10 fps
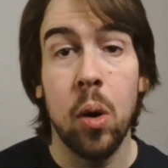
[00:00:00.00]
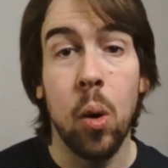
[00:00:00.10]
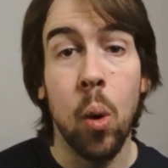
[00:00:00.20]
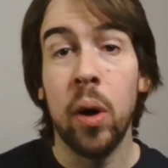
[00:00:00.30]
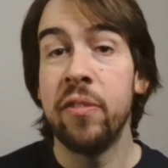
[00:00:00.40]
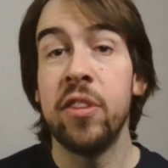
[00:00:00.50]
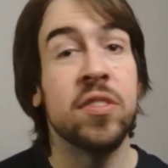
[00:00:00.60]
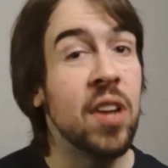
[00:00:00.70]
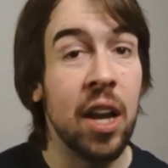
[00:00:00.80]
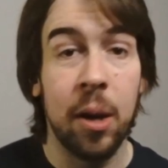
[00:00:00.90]
or if you
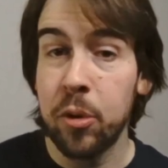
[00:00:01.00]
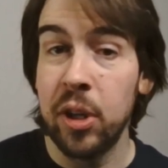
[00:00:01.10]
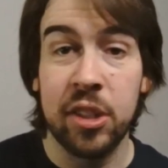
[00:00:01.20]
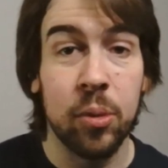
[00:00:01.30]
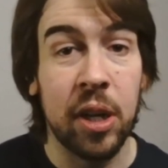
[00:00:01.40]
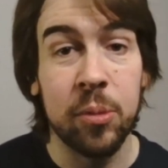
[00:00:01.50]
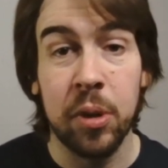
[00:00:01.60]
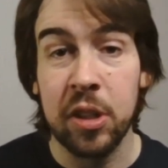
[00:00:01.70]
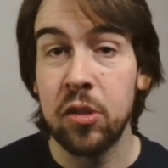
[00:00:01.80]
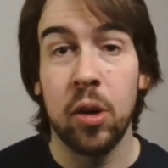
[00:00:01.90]
sign up to Christian Writers
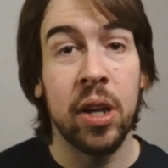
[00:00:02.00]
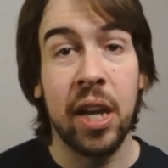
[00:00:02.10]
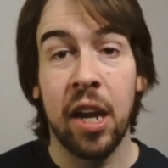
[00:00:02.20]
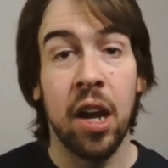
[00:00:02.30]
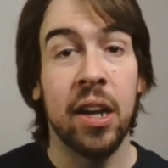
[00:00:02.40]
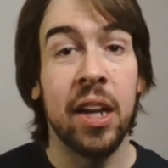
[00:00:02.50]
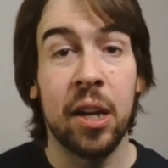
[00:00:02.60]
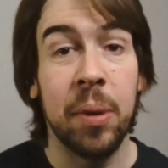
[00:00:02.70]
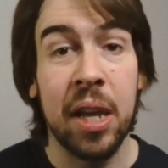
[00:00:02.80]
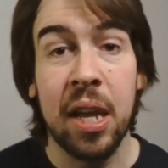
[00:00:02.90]
Bookstore, you can
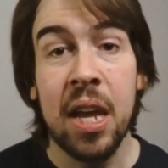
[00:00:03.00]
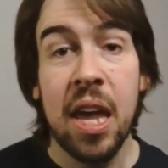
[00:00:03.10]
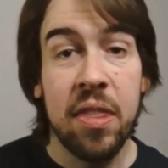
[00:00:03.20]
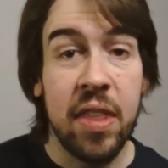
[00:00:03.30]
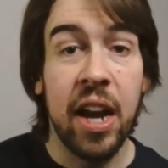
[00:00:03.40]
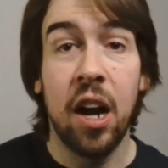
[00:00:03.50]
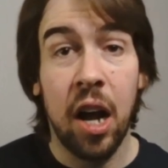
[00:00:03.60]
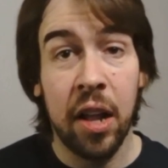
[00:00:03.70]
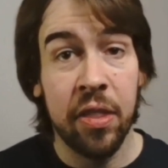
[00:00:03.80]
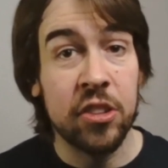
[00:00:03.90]
contact me there
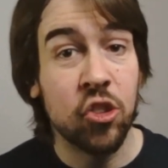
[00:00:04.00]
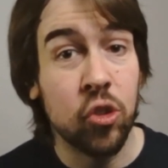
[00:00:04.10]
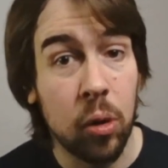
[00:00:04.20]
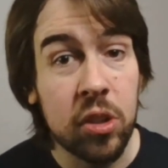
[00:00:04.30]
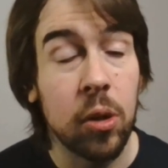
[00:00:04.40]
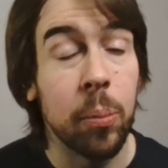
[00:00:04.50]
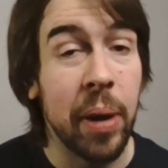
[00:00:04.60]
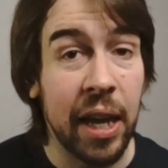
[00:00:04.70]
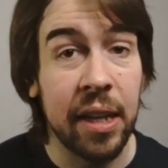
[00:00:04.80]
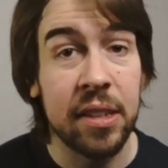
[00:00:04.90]
on the social
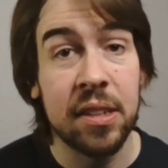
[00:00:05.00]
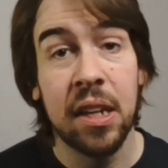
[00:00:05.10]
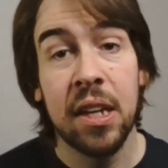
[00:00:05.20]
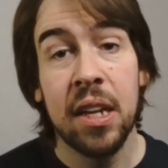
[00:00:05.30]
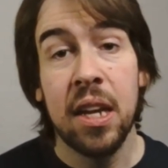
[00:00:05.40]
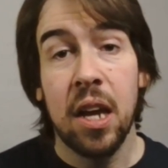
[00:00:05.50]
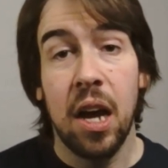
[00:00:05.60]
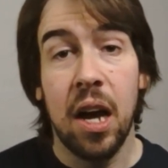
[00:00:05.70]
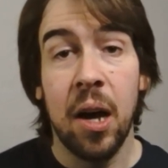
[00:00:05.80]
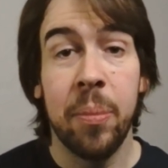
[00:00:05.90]
page
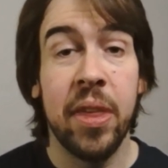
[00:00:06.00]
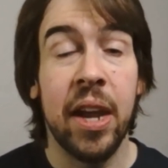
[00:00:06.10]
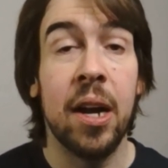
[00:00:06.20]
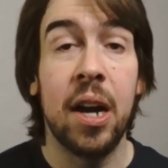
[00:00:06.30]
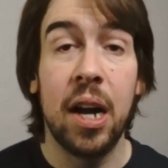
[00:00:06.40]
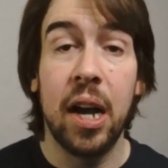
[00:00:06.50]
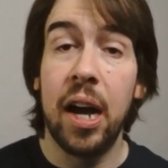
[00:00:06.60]
up there.